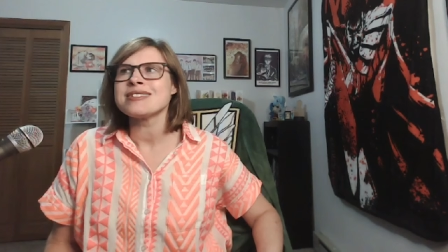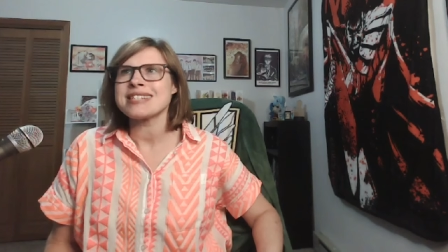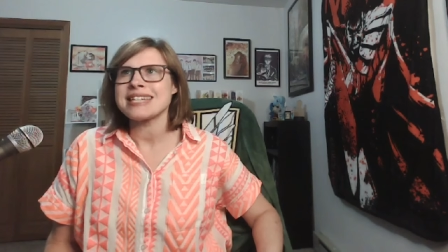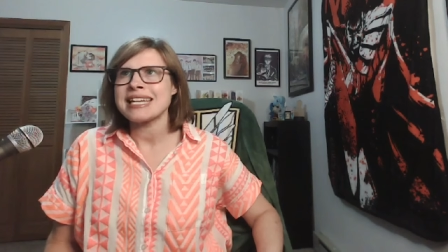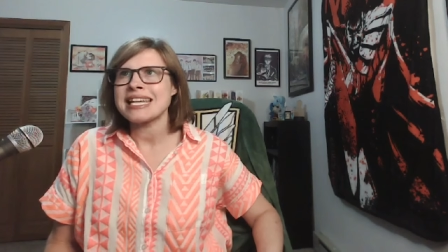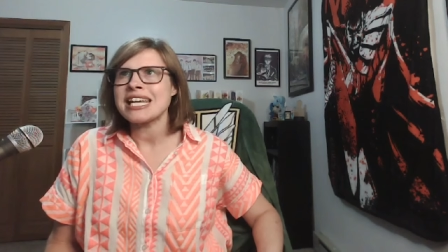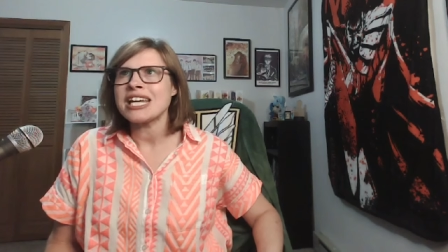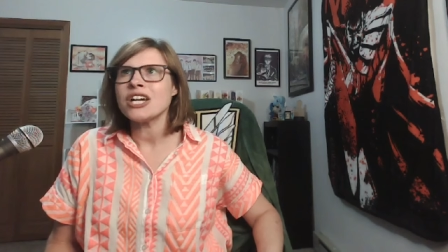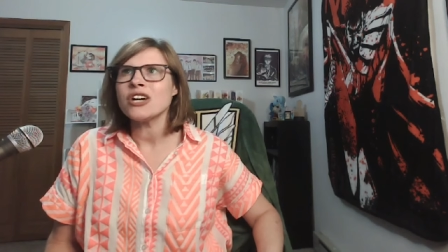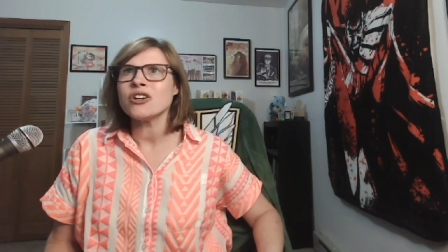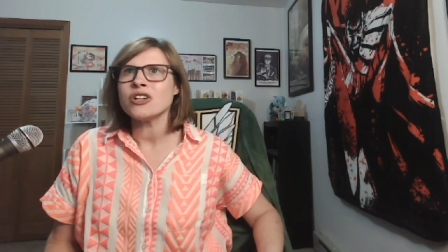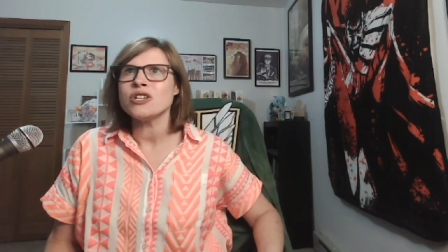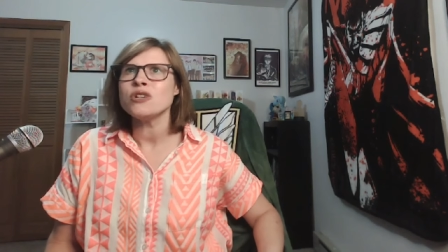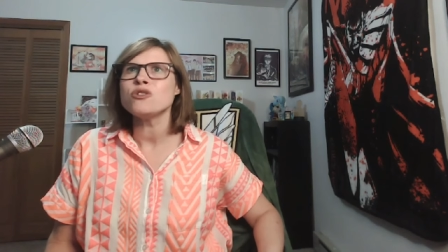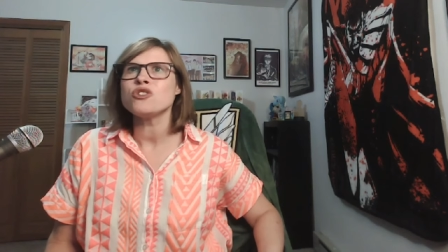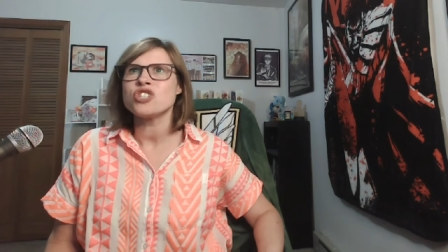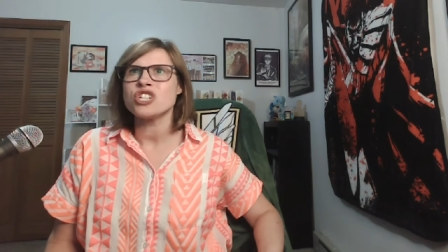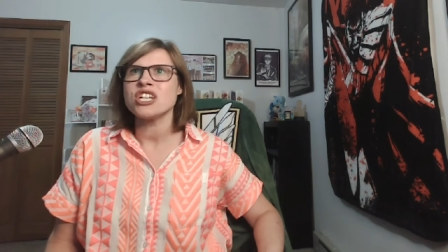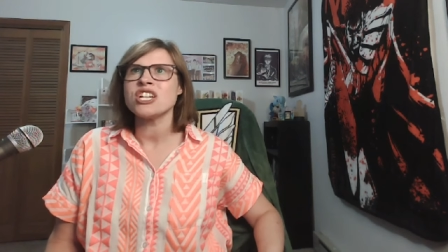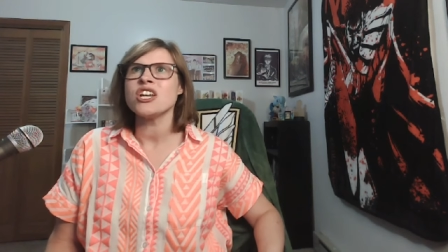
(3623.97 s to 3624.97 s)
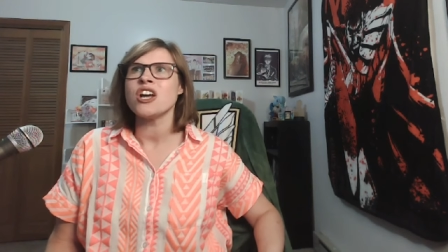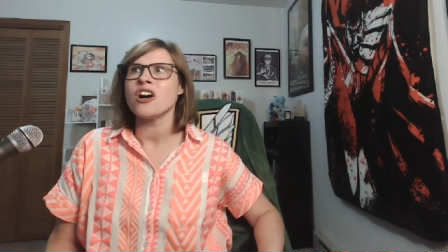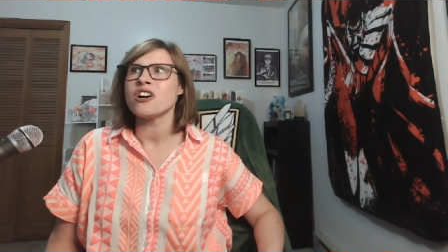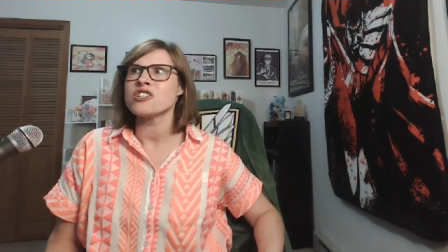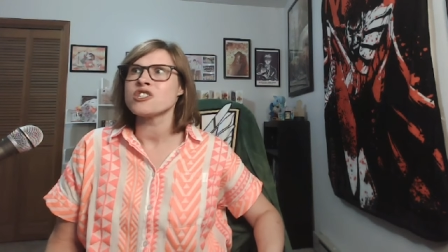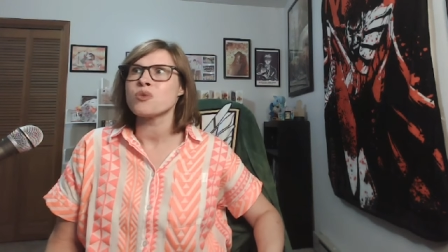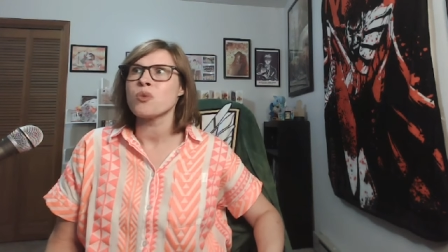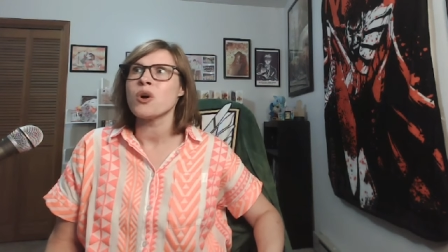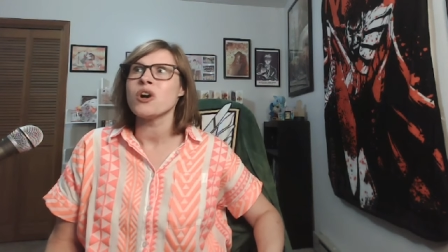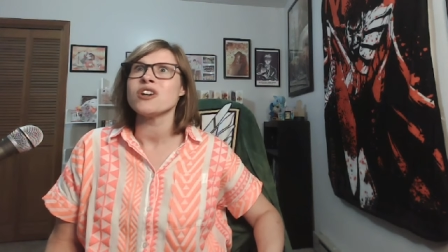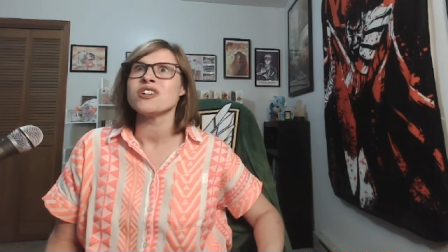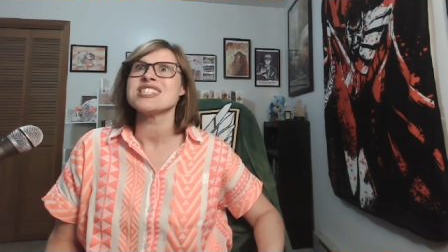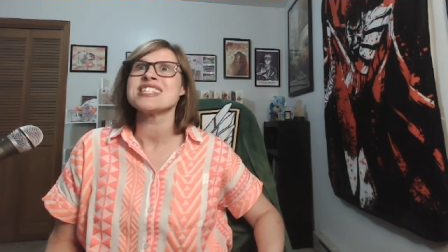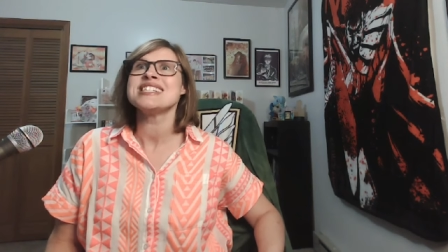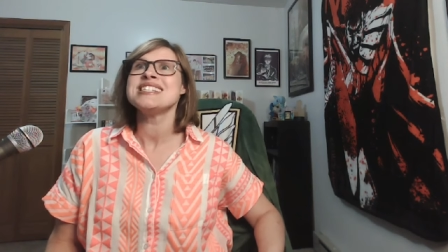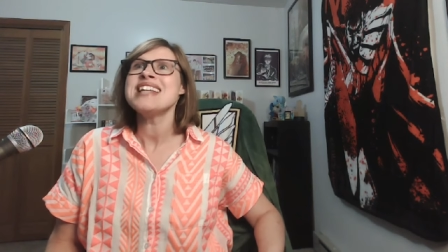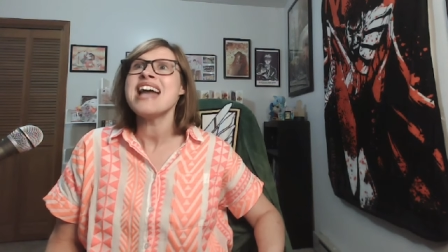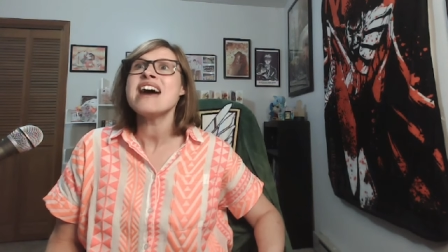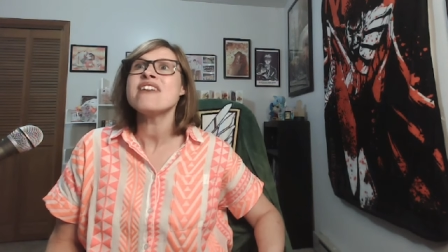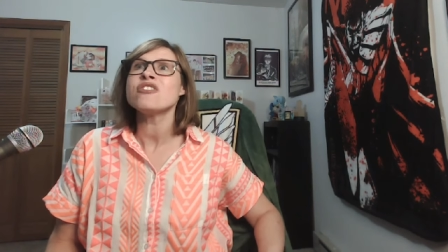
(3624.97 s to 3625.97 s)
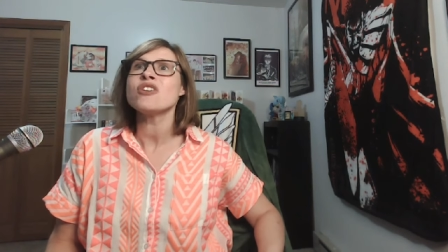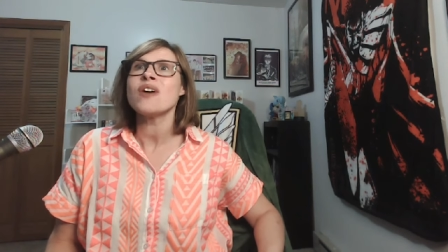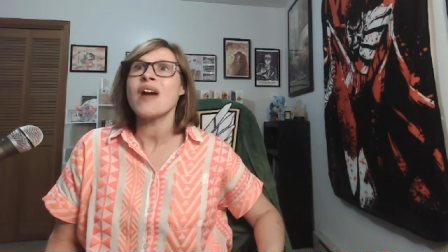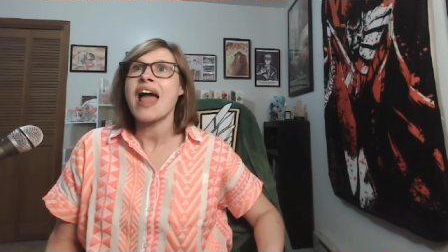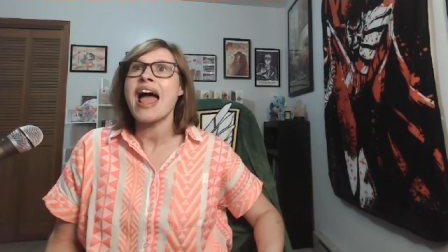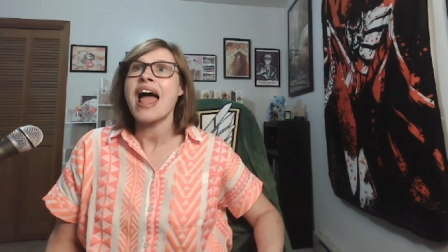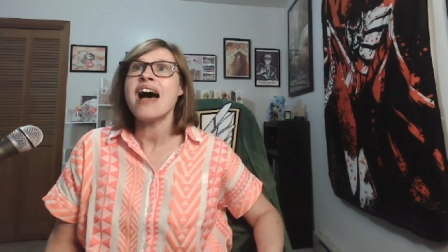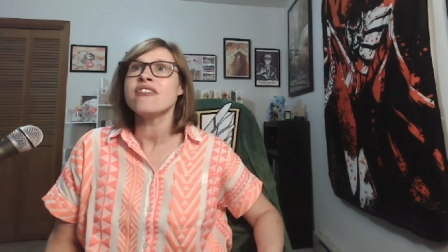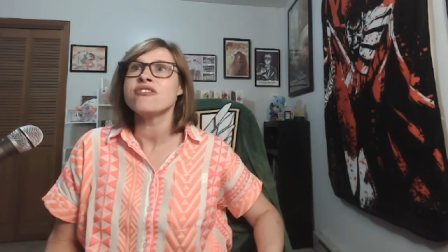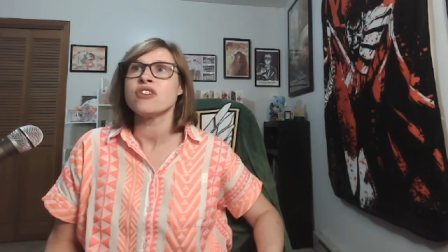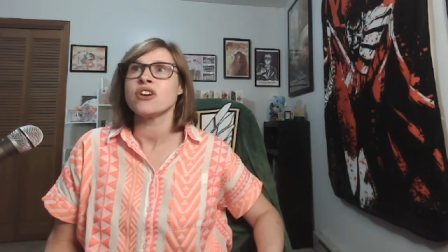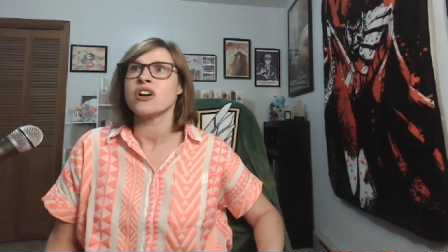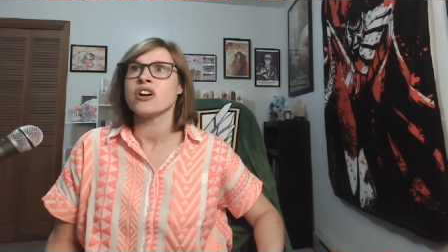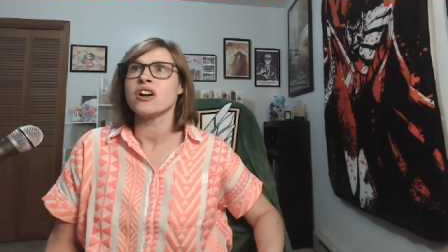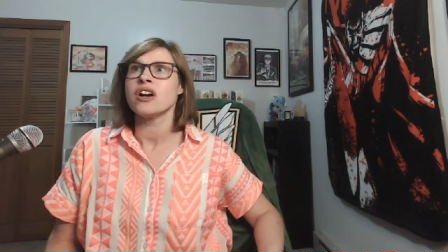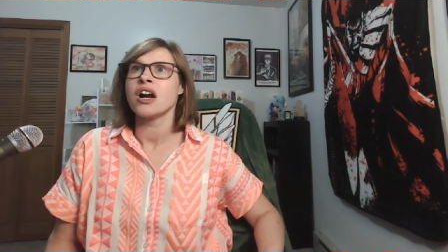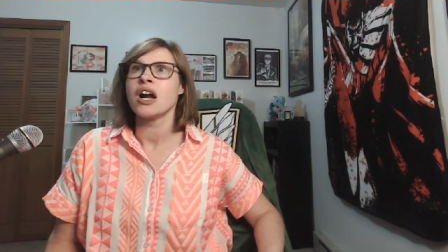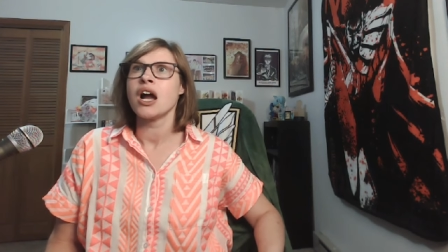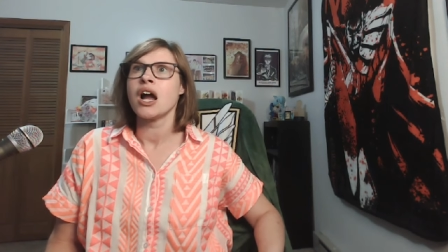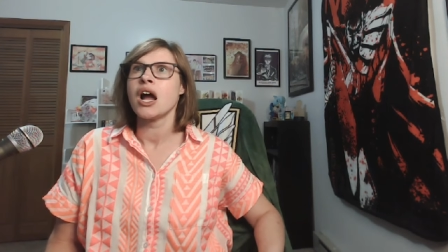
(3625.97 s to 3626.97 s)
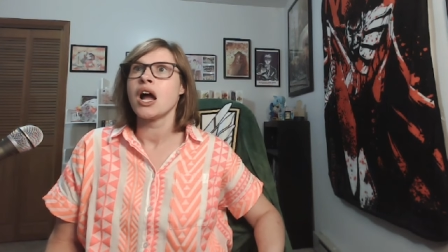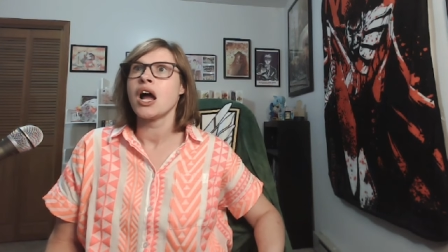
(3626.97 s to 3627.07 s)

to hear Yu Qingyang's words. Never ever